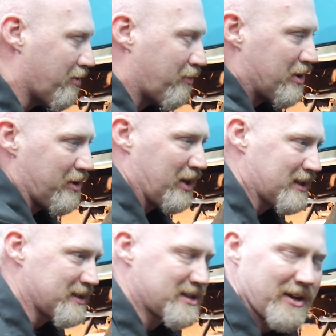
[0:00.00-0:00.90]
when you
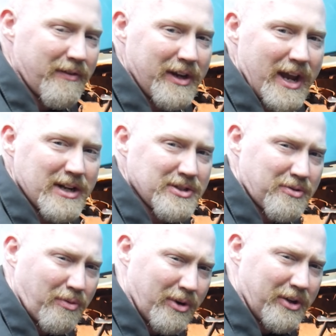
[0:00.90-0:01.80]
get to 7 gauge is
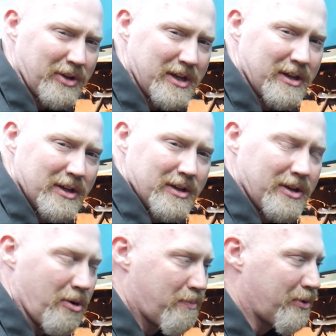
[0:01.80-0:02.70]
really
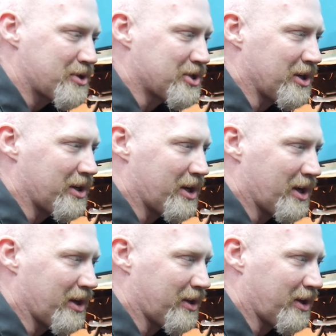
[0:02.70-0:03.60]
pushing
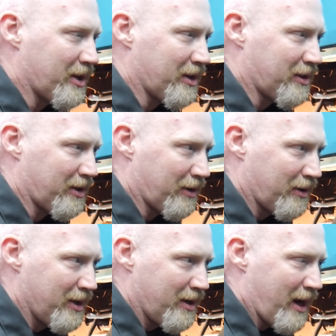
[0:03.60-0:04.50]
the
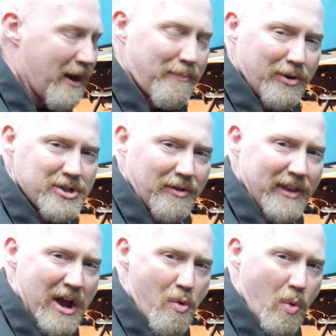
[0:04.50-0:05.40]
amperage of
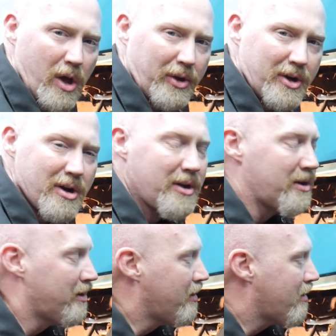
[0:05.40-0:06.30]
that welder,
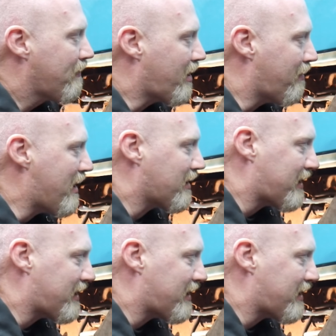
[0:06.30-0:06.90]
at